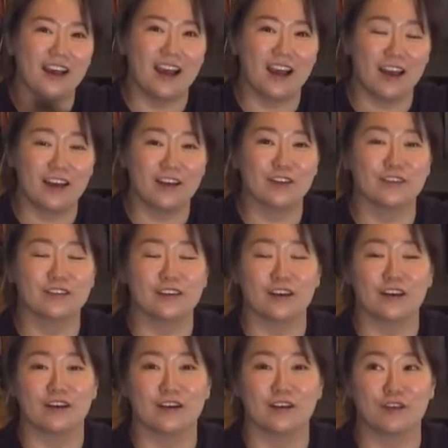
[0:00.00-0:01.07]
And
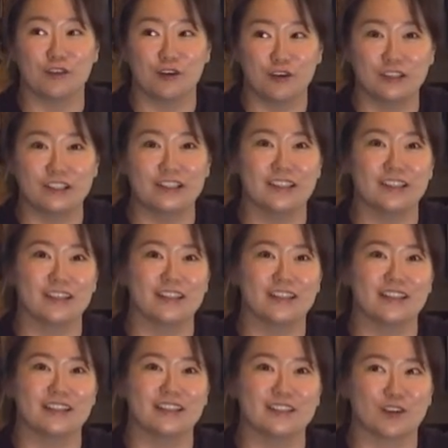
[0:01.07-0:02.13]

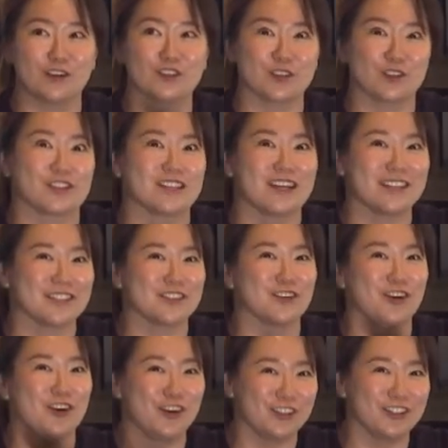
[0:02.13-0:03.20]
thirdly, it also starts
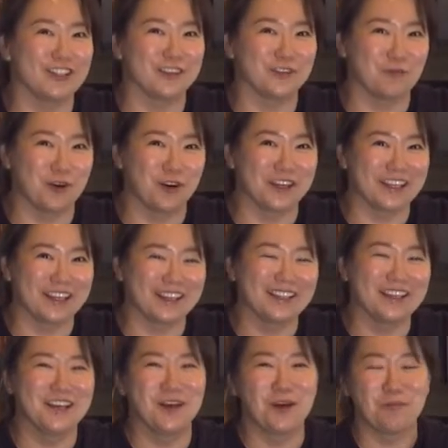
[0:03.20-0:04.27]
early in the morning,
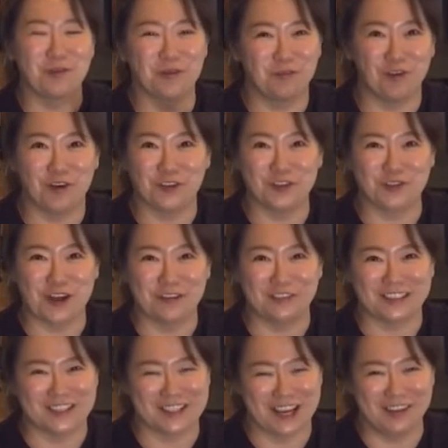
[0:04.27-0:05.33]
before
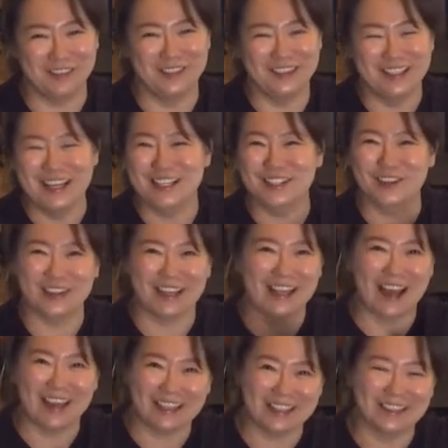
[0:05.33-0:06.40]
traffic jam, so
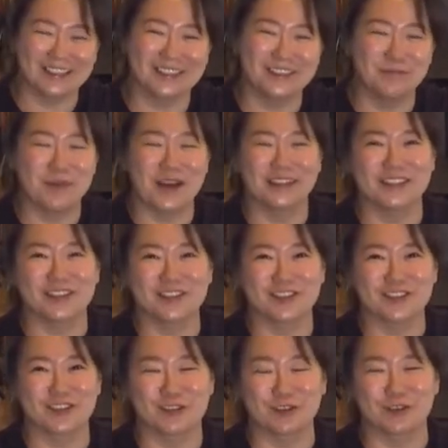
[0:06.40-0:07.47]
that I can
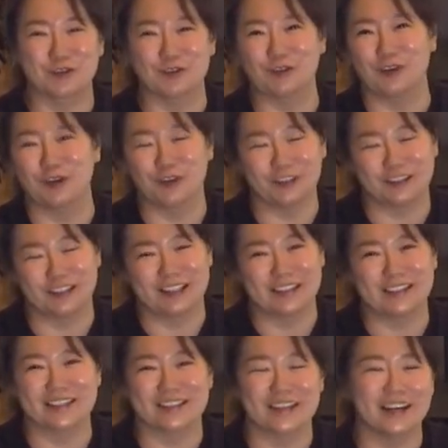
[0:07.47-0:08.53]
manage to do all the
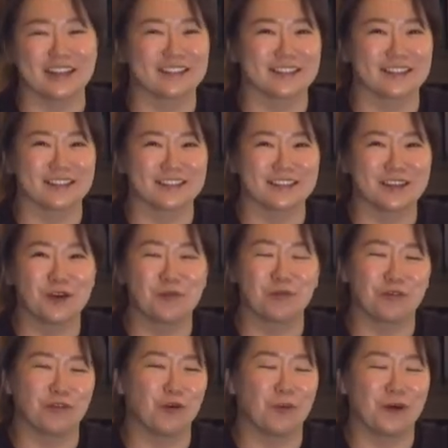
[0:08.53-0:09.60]
exercises
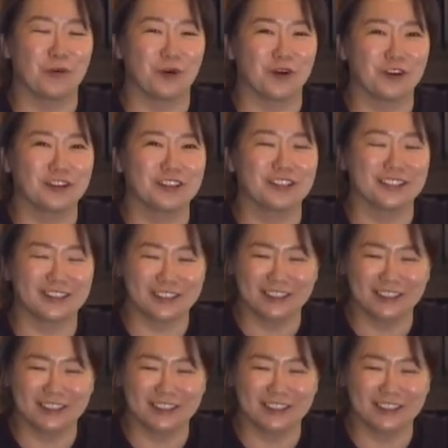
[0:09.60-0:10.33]
before my work.